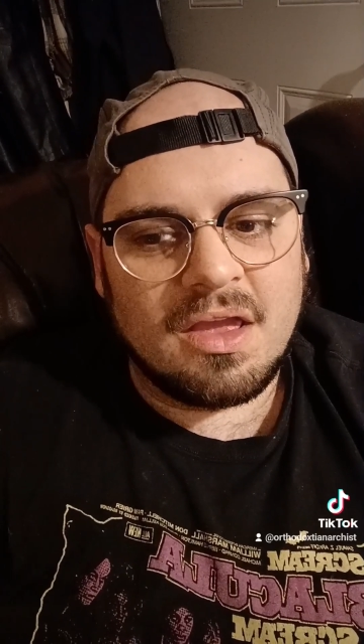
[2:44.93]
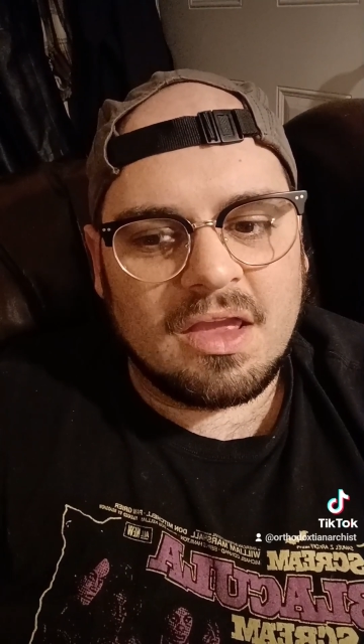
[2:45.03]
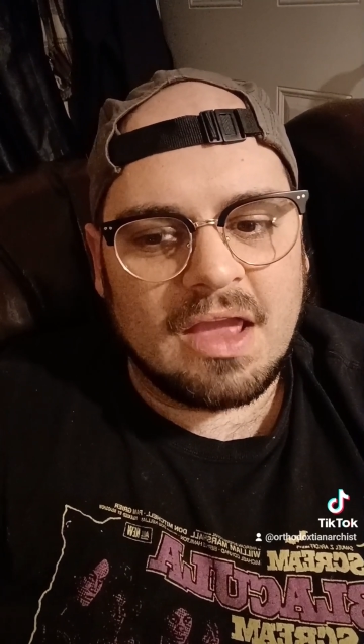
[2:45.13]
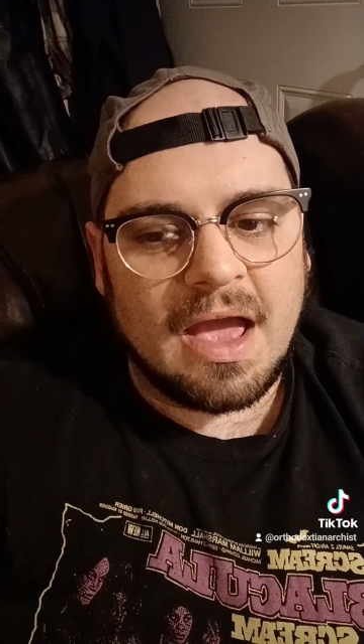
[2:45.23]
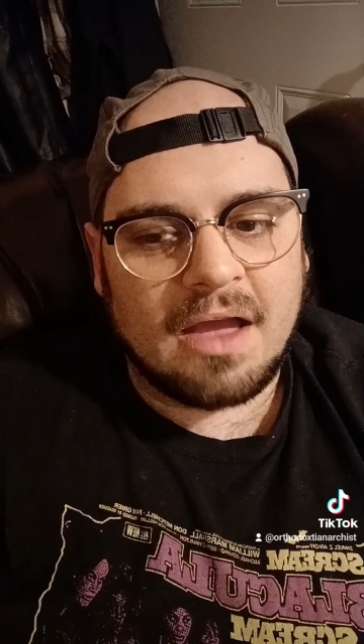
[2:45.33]

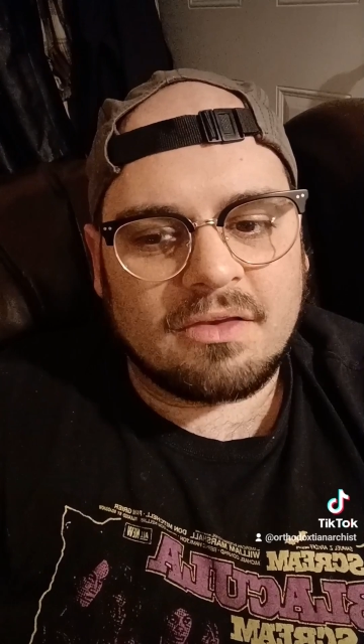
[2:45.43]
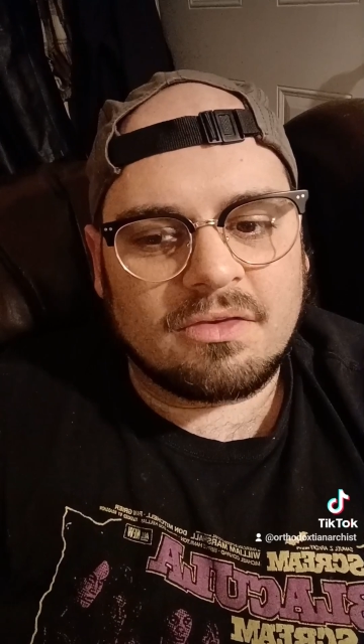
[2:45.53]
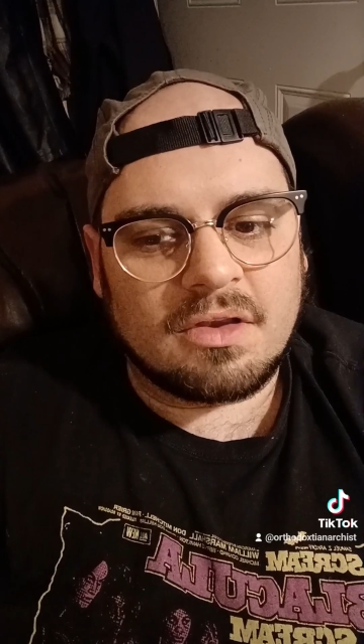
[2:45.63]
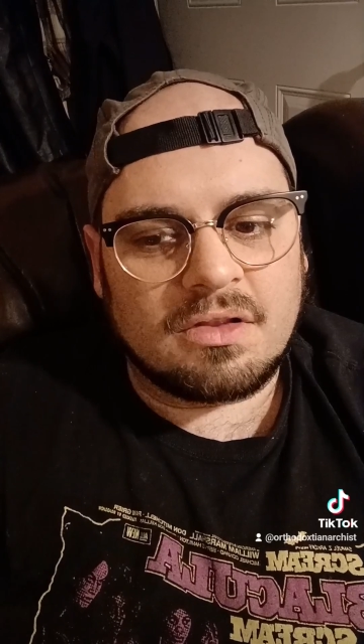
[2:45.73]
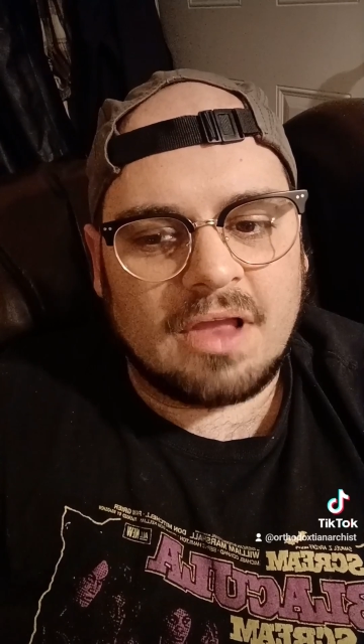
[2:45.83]
He acts
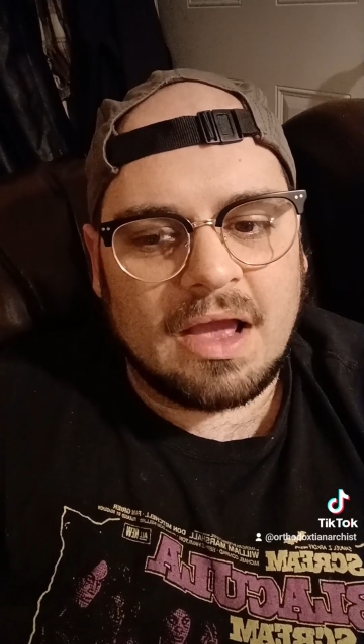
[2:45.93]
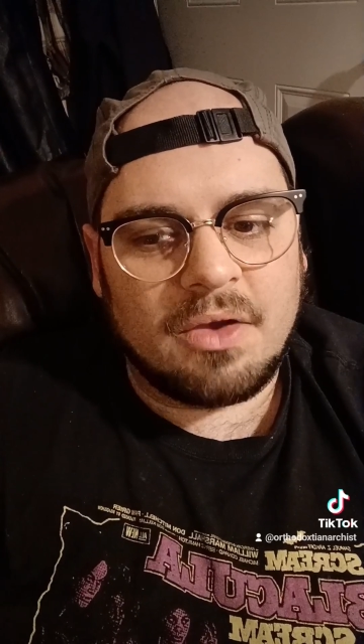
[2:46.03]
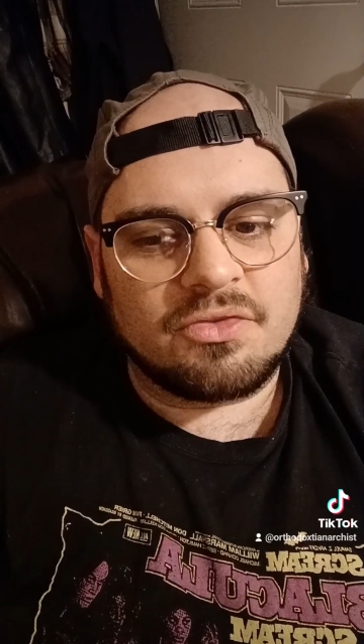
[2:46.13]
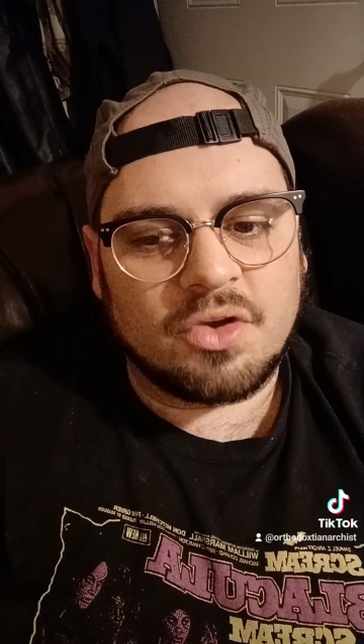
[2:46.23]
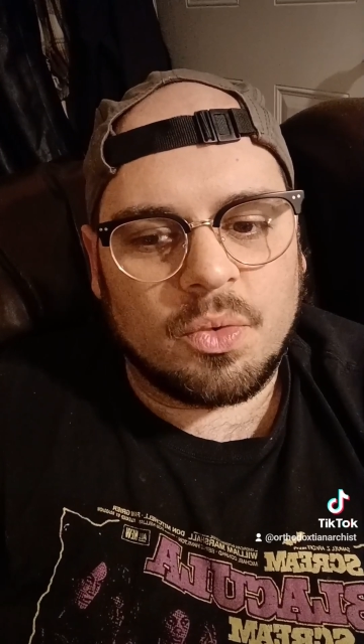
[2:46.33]
and
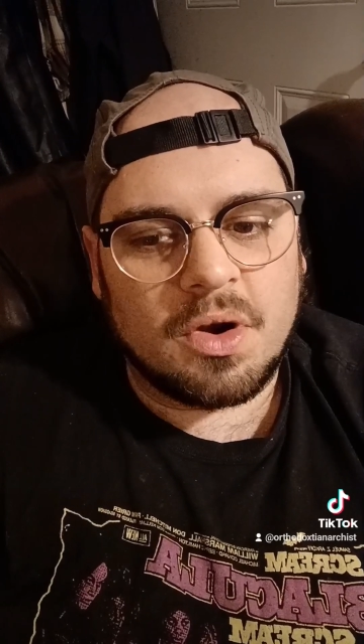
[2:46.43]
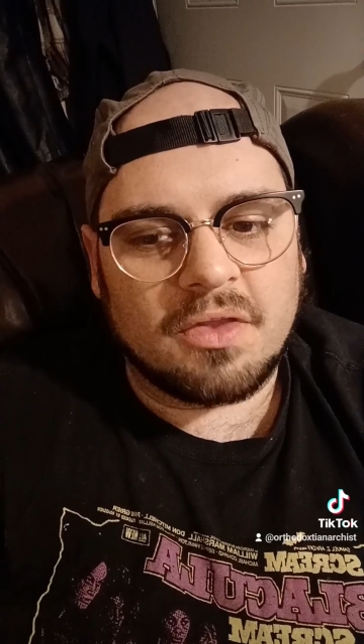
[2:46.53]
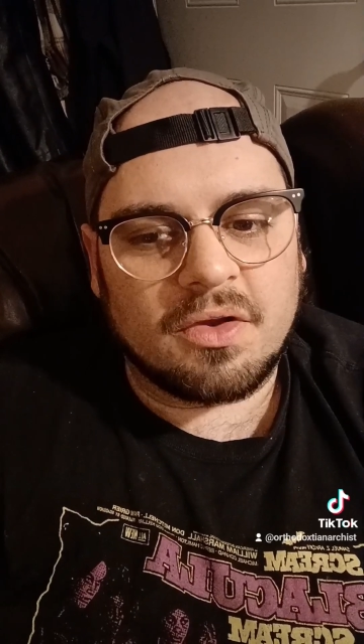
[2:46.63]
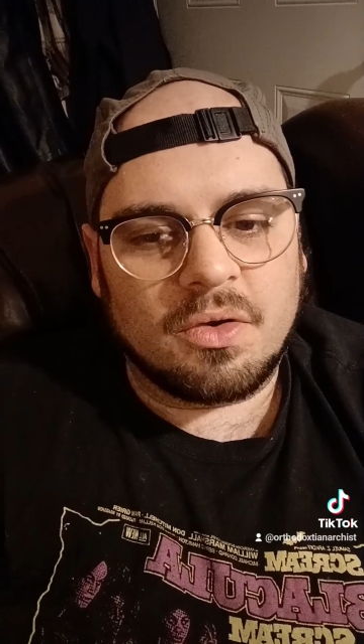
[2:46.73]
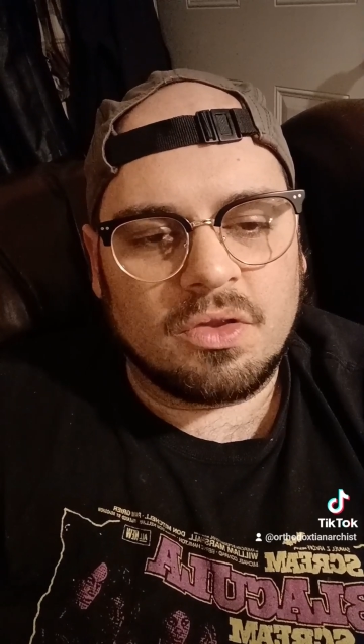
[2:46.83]
allows according to
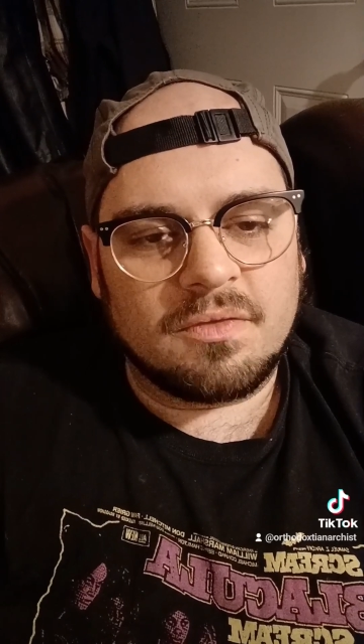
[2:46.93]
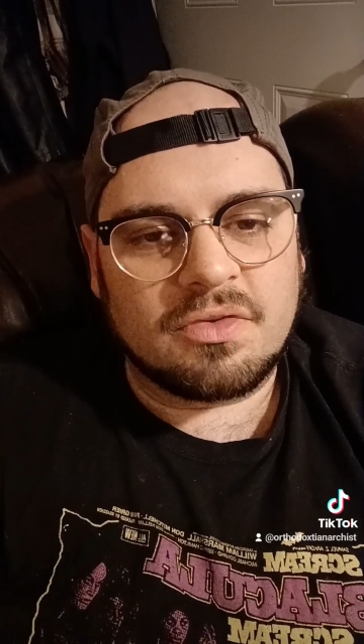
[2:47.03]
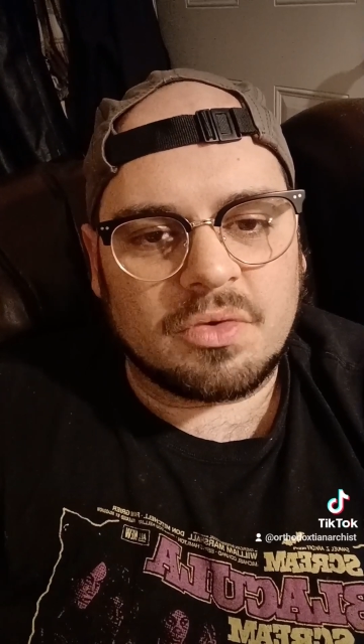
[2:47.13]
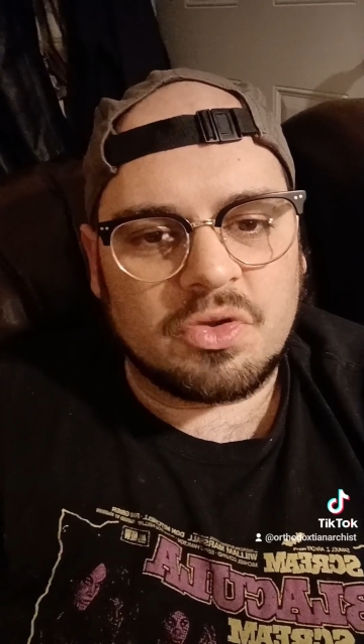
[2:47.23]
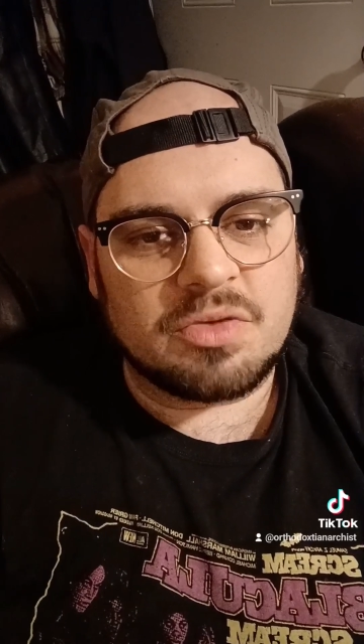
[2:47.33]
the goal of
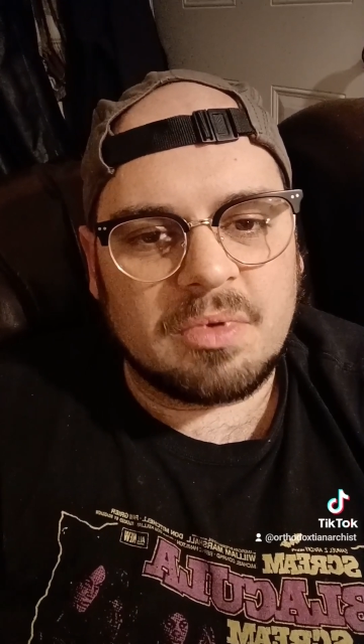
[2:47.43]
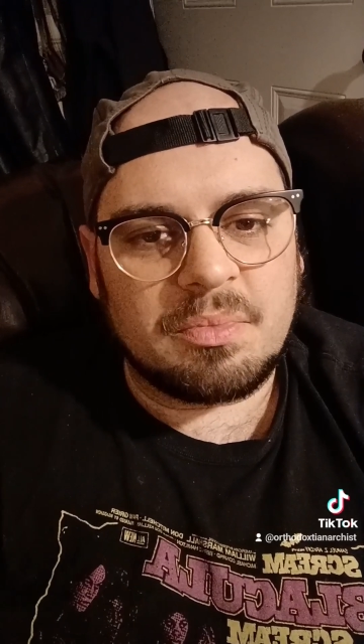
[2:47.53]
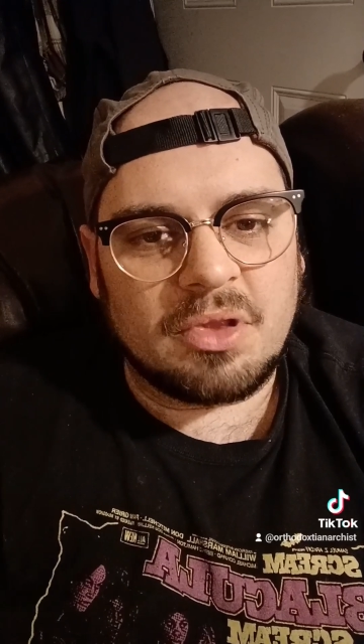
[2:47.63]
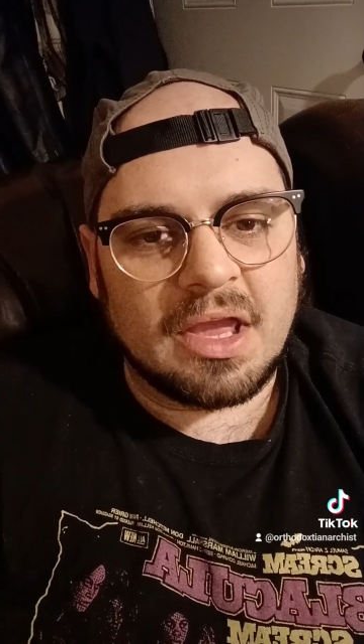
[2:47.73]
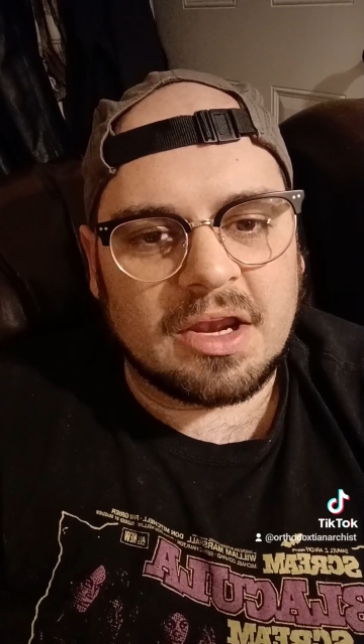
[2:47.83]
his ultimate
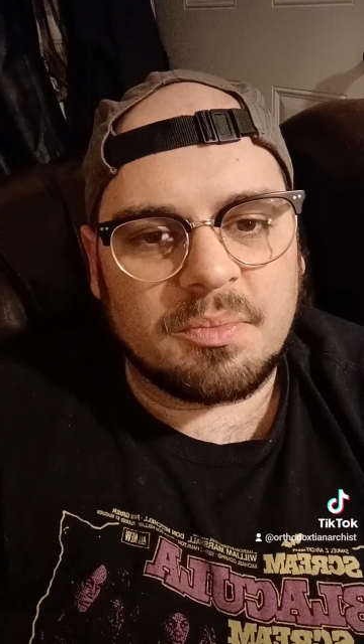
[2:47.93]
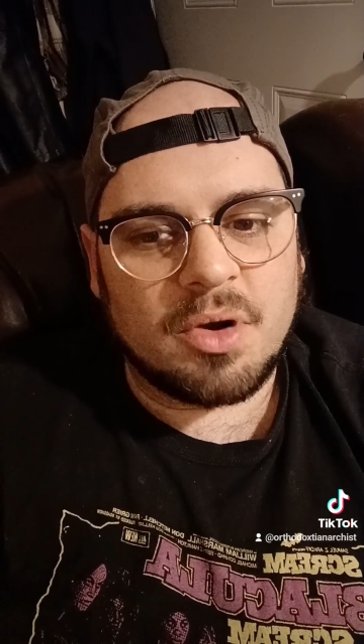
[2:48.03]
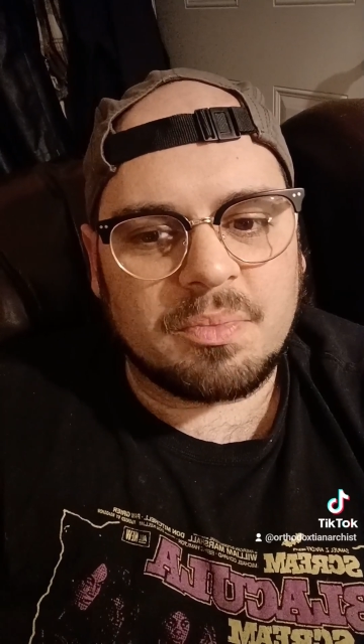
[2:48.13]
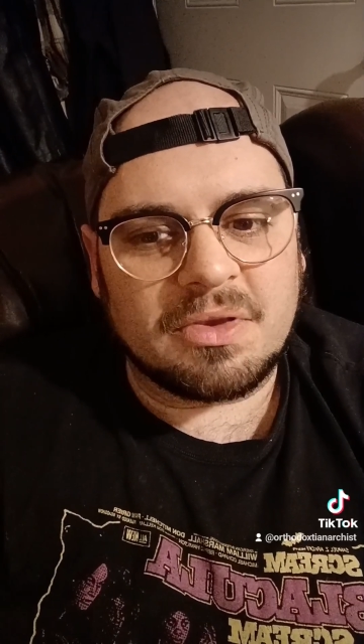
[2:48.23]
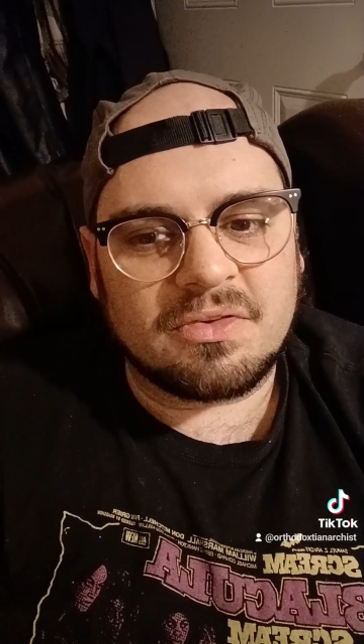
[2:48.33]
plan and
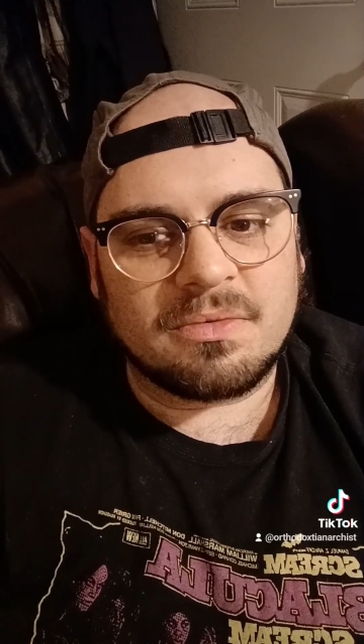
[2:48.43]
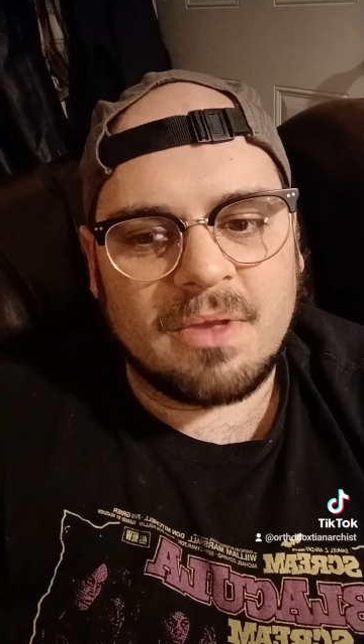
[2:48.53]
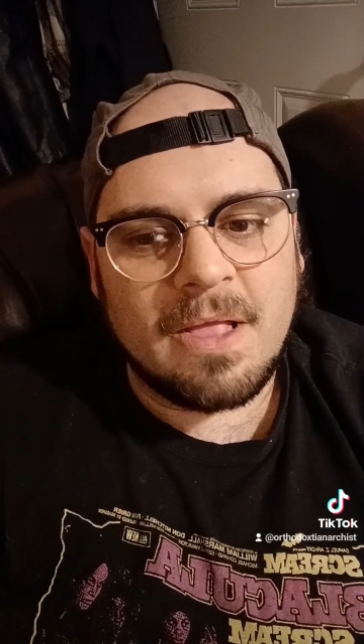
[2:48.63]
purpose.